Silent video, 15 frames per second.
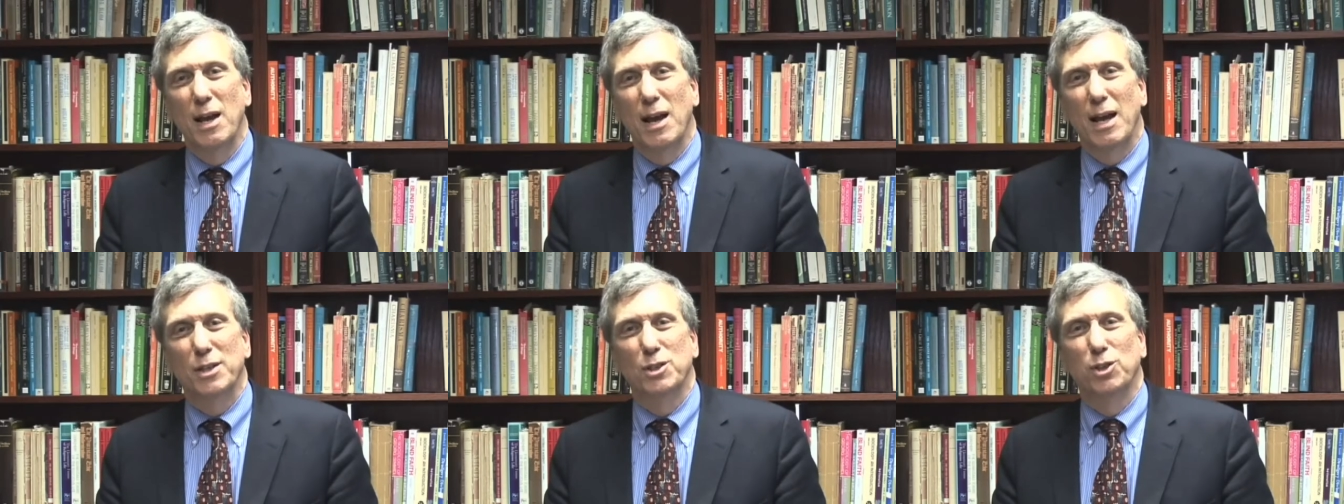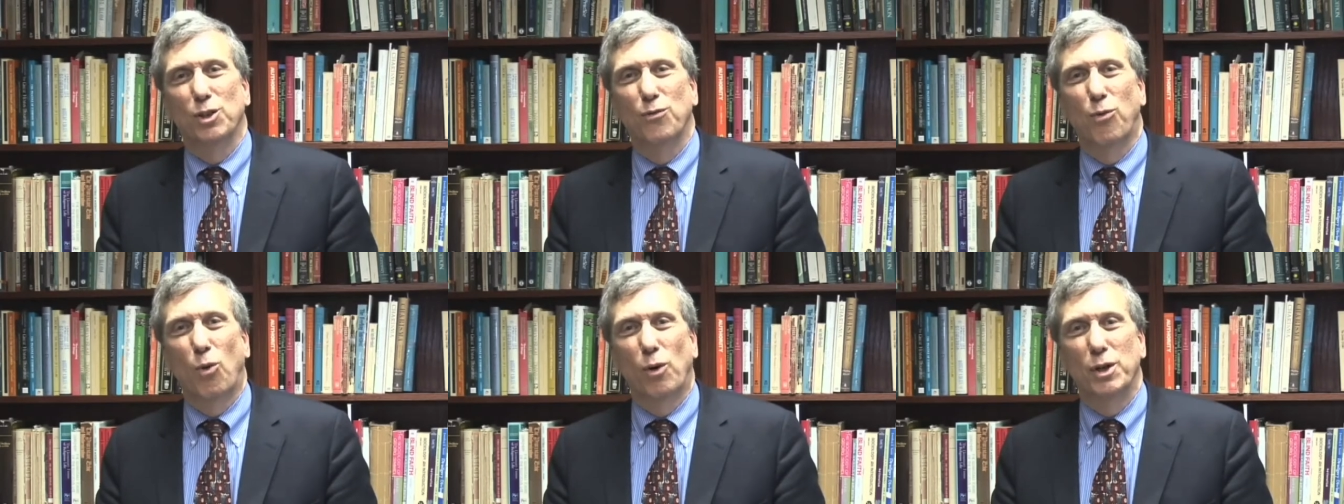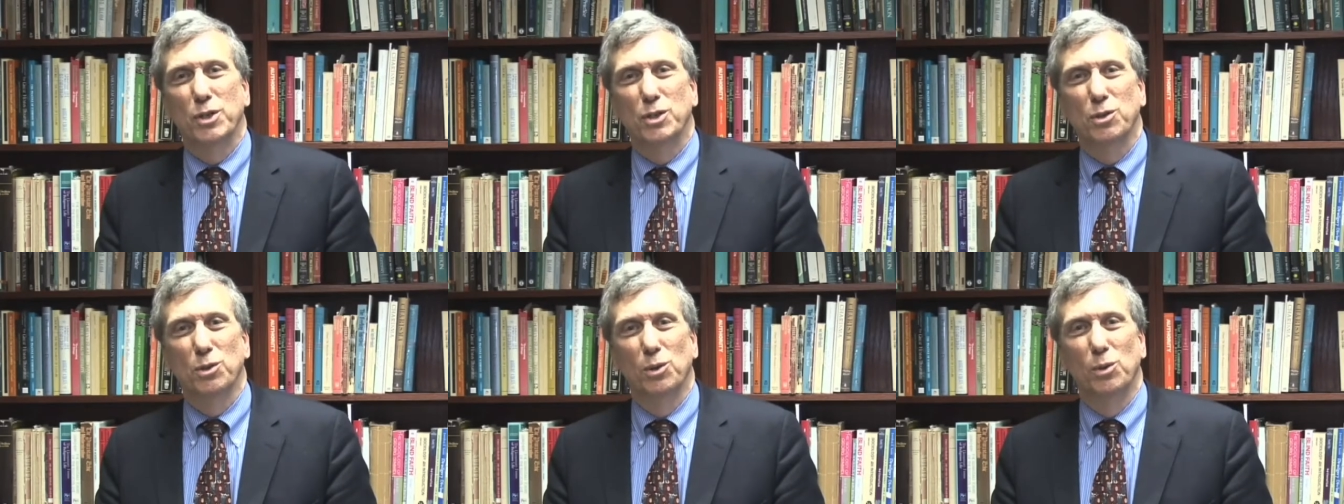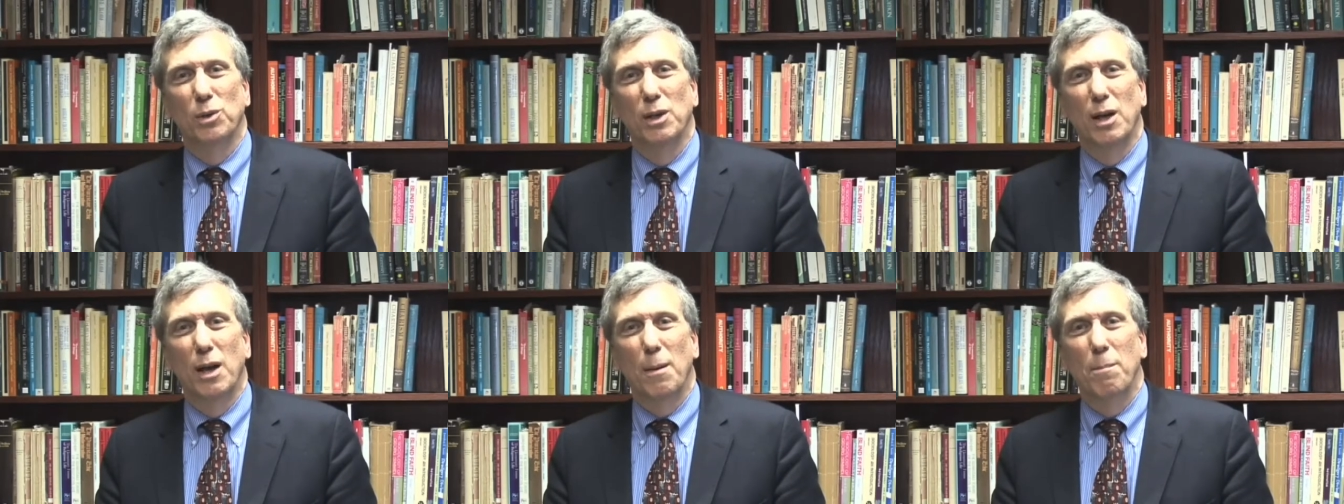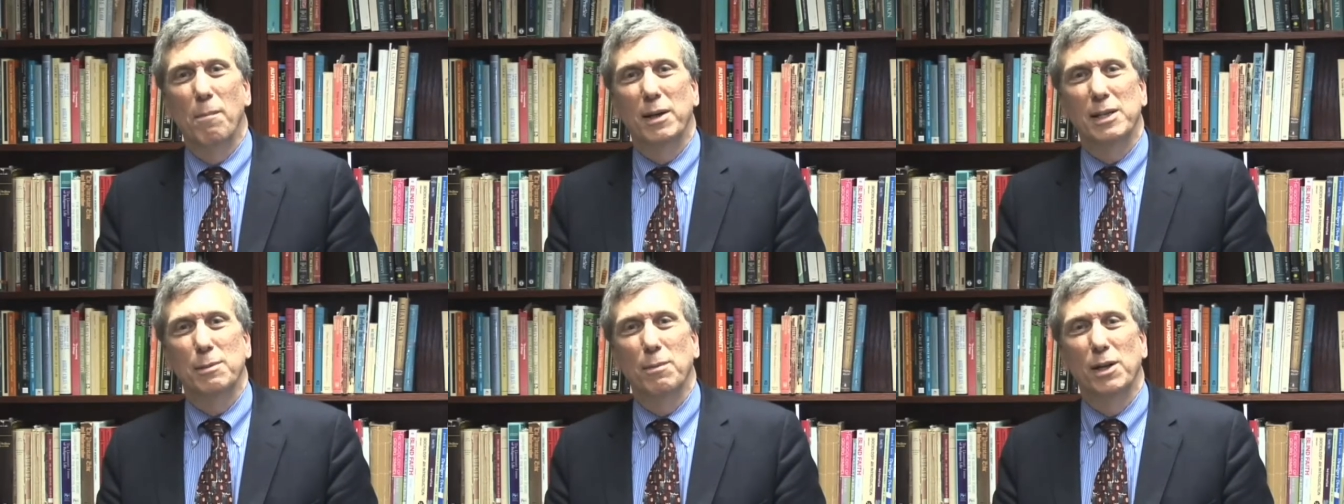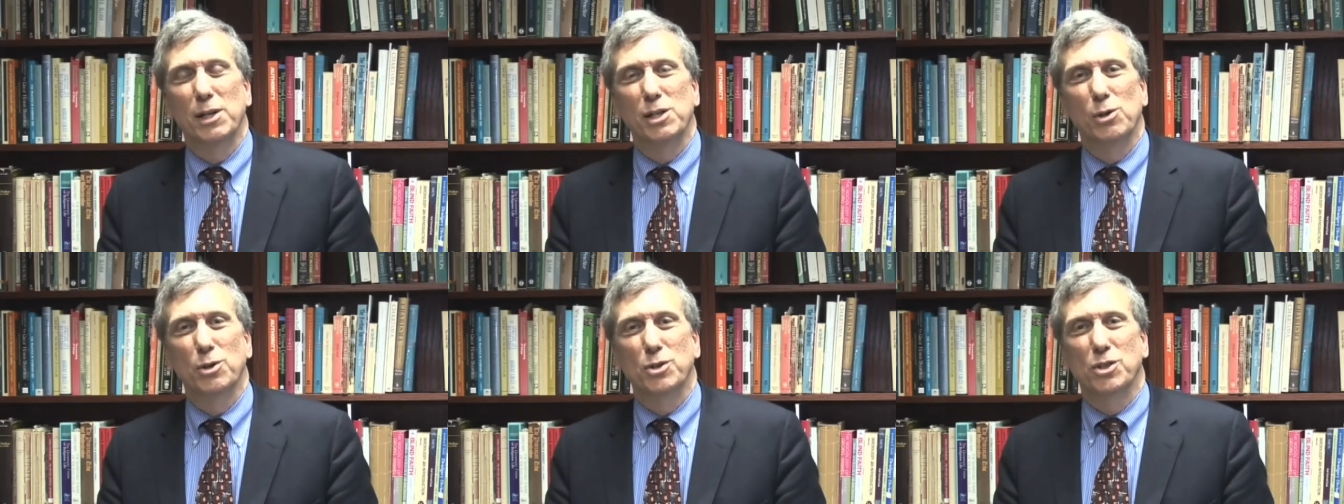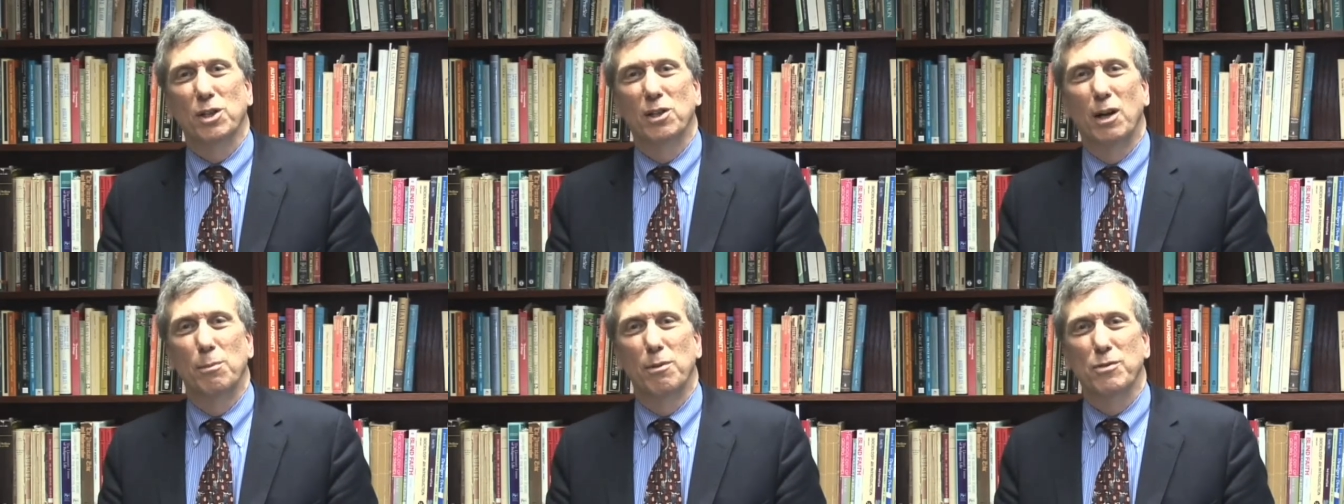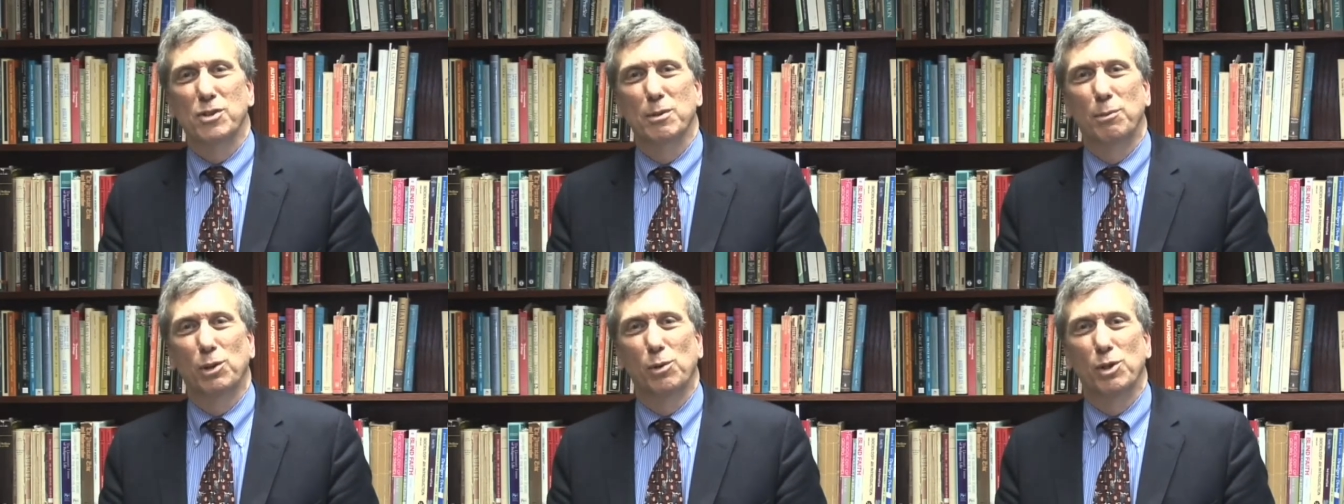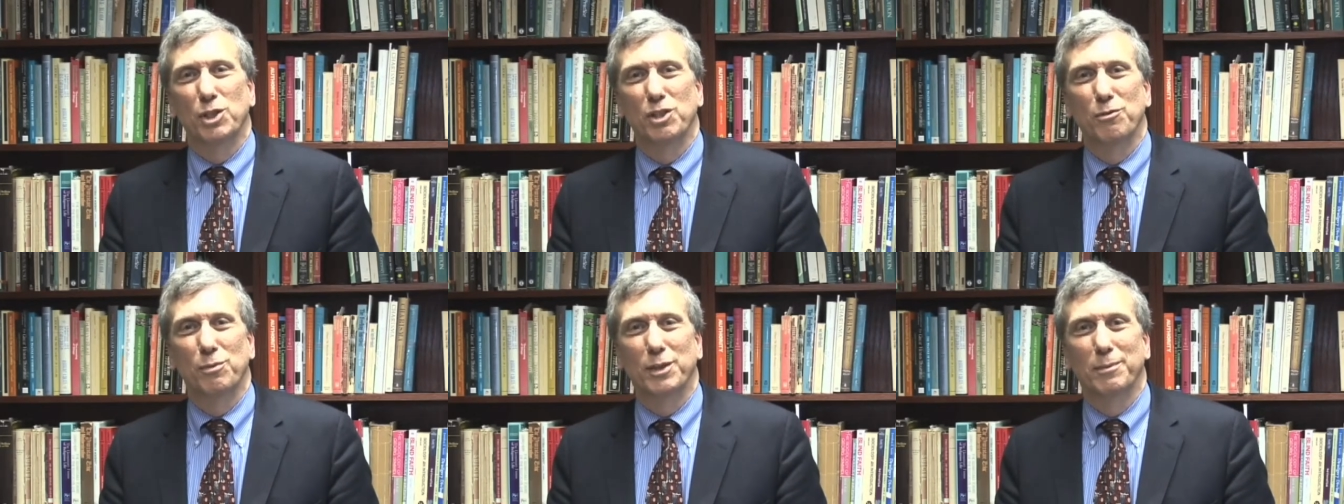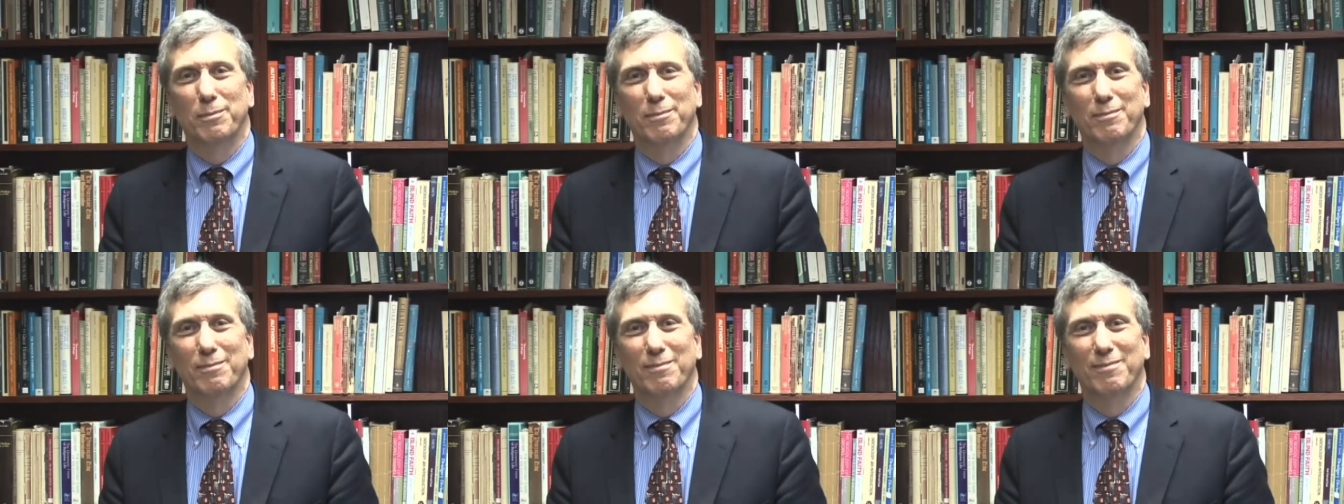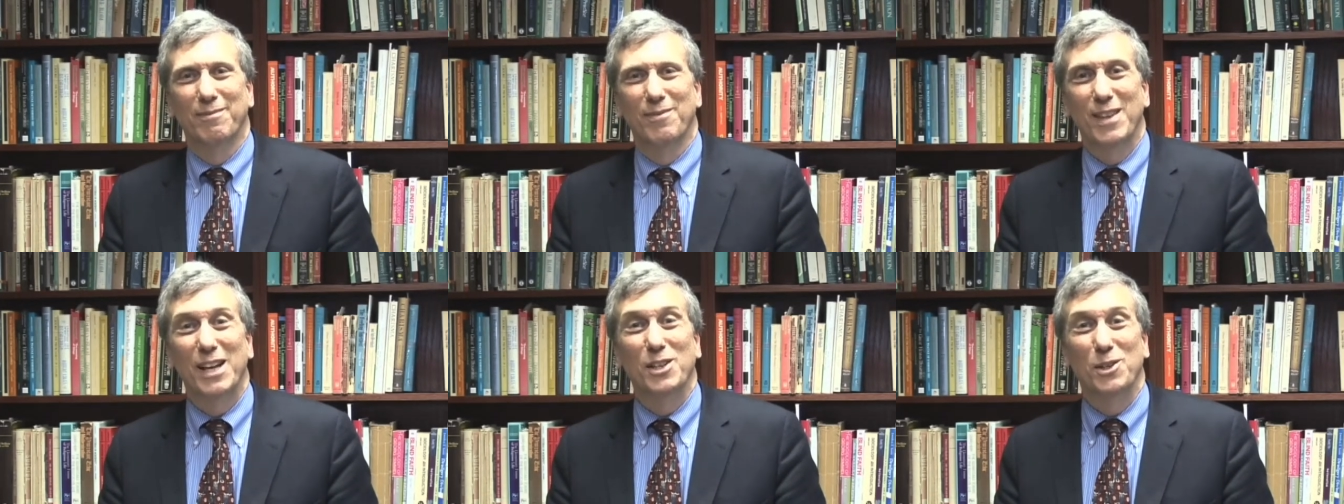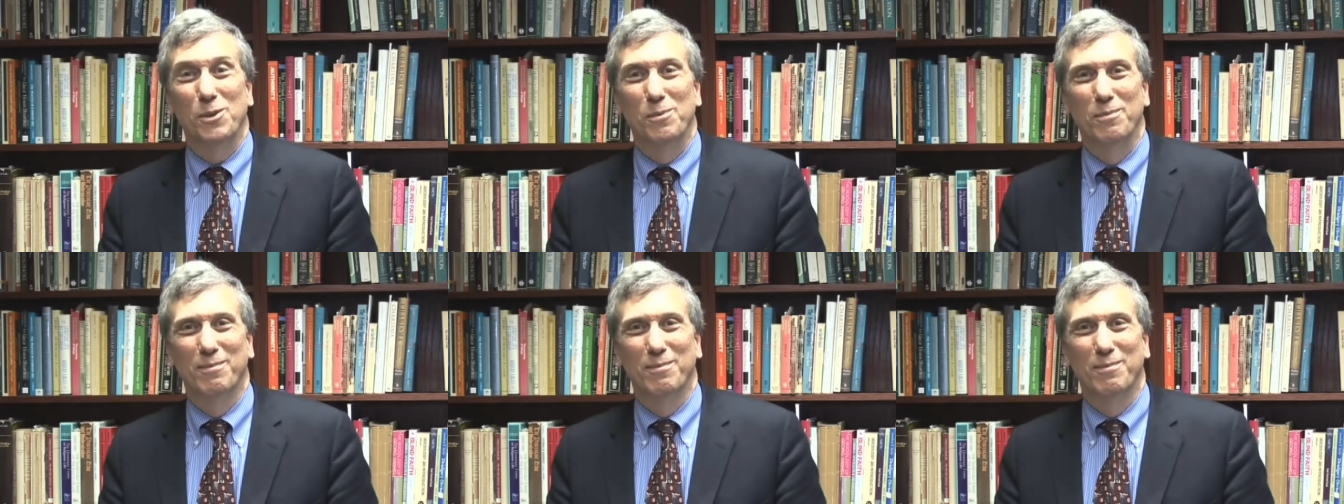and to look forward to many, many years to come of similar achievement. Thank you.